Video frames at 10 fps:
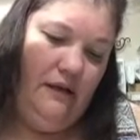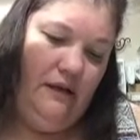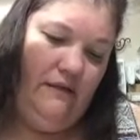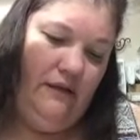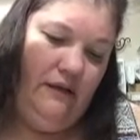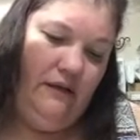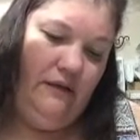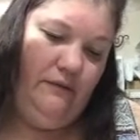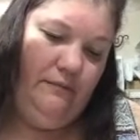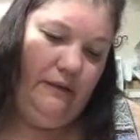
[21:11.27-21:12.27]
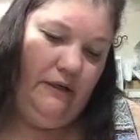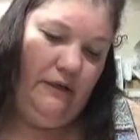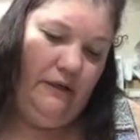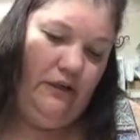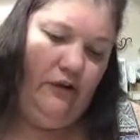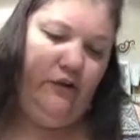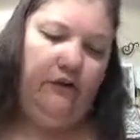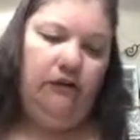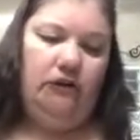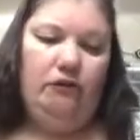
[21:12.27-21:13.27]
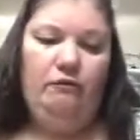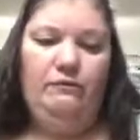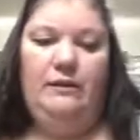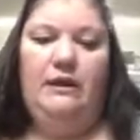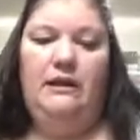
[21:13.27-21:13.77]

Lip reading: Give it a little bit of darker tone, but